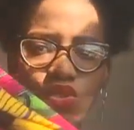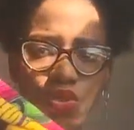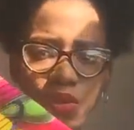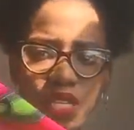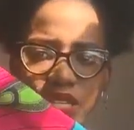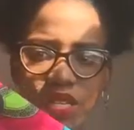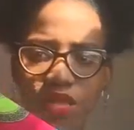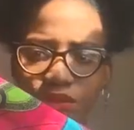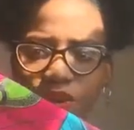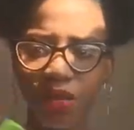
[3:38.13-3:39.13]
dominant,
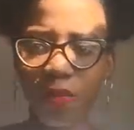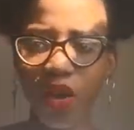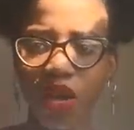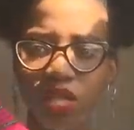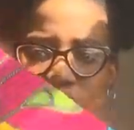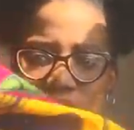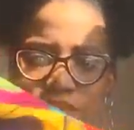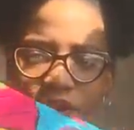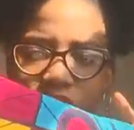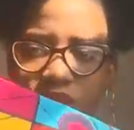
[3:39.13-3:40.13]
the red parts
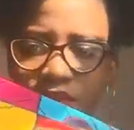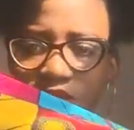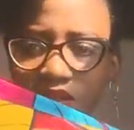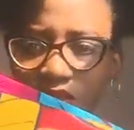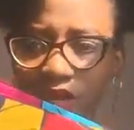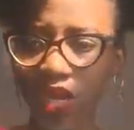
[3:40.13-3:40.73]
right in the middle